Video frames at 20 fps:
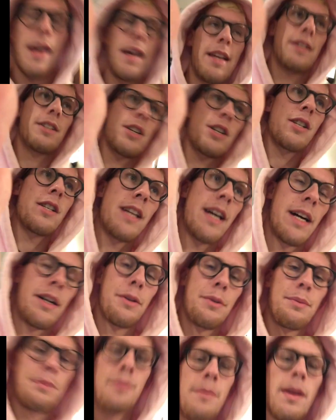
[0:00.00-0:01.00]
it turned
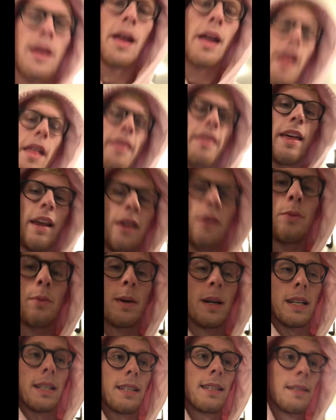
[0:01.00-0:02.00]
out that it
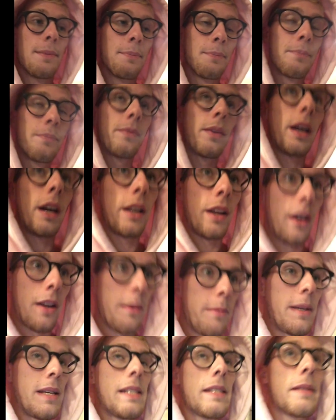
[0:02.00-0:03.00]
was
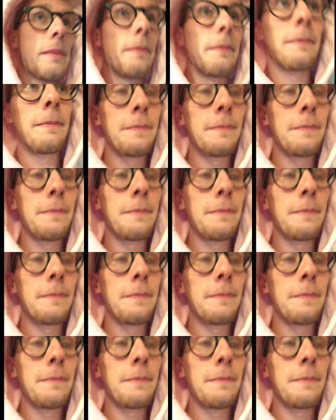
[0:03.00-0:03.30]
anonymous.